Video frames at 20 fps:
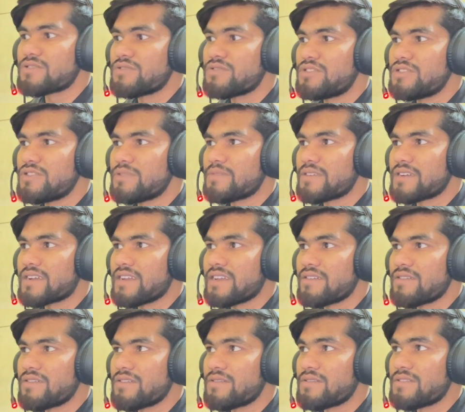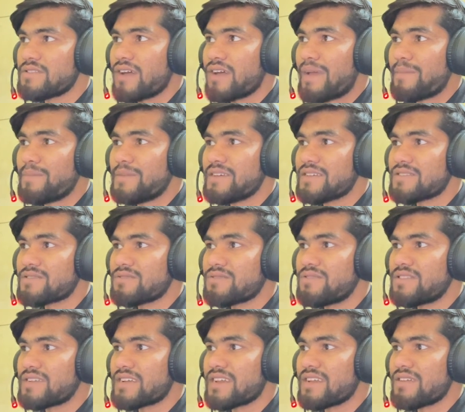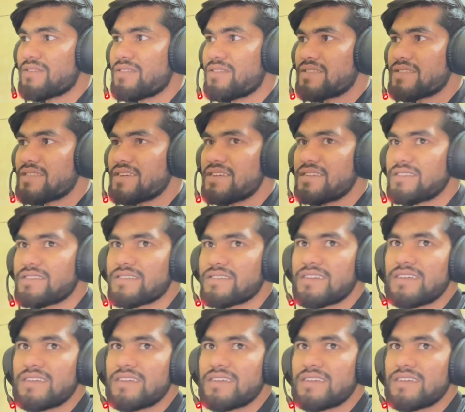Code. You have click type VS Code, click on this,